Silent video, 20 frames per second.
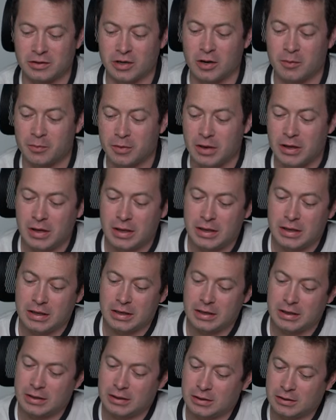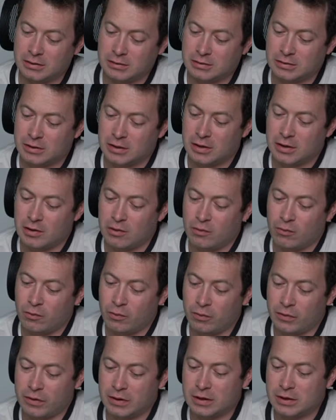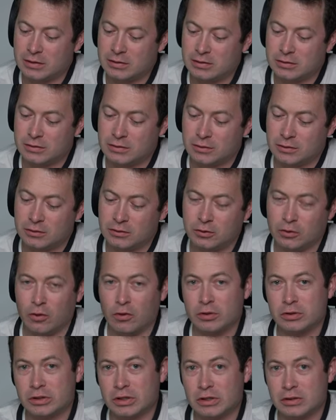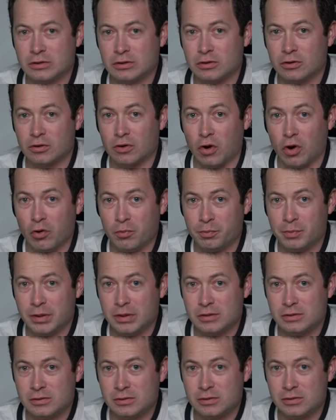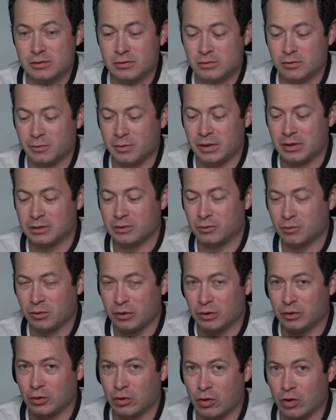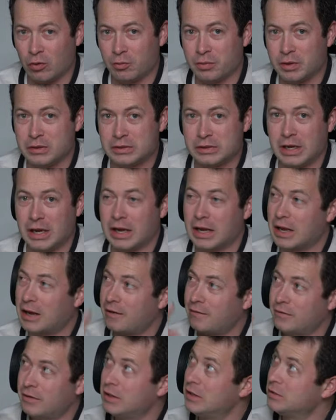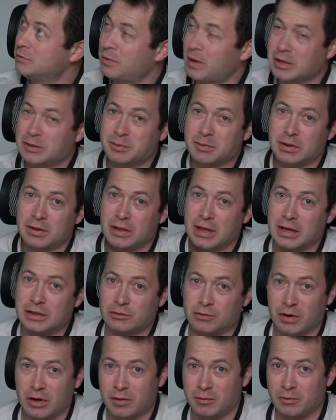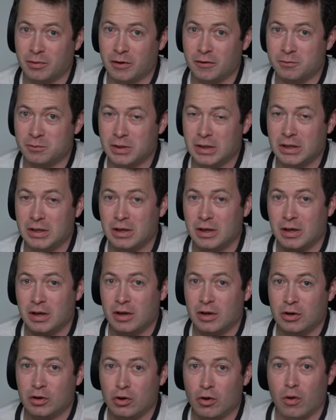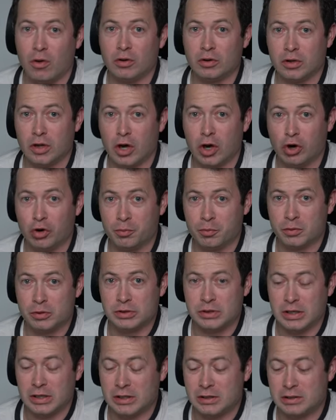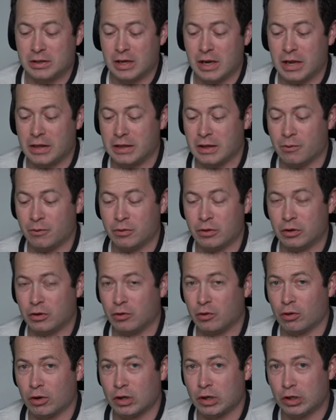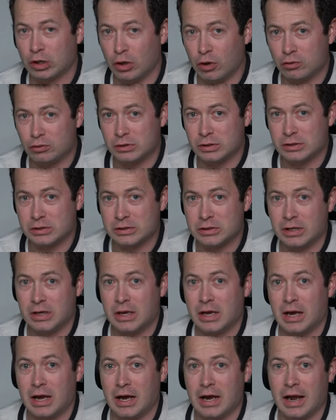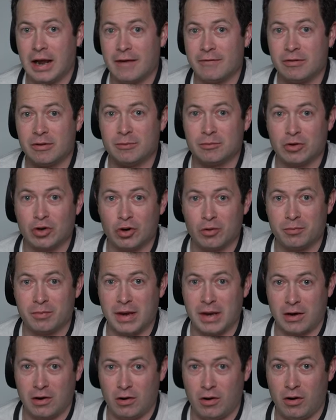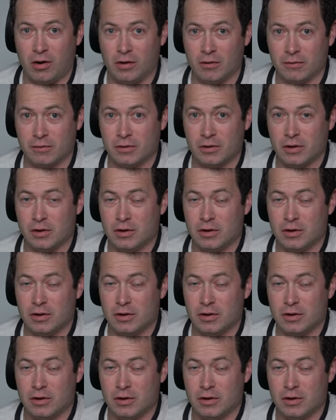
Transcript: up, is when this door sensor opens, so I mean when the door opens, I have these basement lights right above me go on to 100% and then when the door closes I have them turn back off.